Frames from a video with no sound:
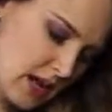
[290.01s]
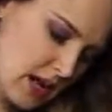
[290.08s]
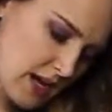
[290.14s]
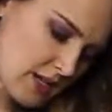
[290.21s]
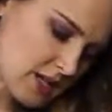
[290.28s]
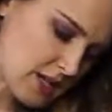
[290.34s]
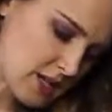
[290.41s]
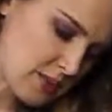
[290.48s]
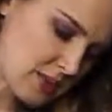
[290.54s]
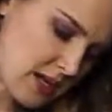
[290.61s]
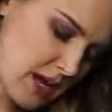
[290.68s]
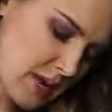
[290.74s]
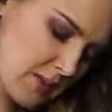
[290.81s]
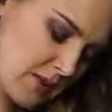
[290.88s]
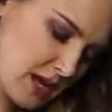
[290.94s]
I just
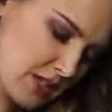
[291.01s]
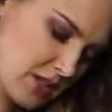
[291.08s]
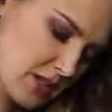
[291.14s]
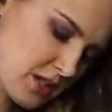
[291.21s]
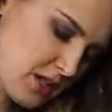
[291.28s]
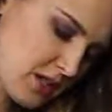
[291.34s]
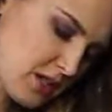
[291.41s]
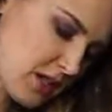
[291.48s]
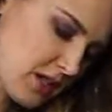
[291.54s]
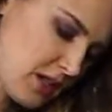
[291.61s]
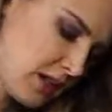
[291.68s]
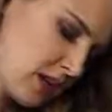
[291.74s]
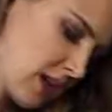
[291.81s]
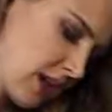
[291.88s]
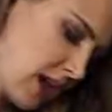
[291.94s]
apply pressure
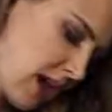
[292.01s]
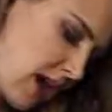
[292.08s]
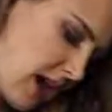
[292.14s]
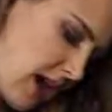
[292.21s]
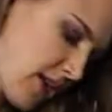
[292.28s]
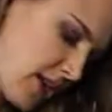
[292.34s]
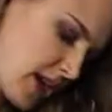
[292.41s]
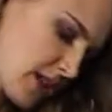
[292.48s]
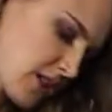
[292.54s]
and then I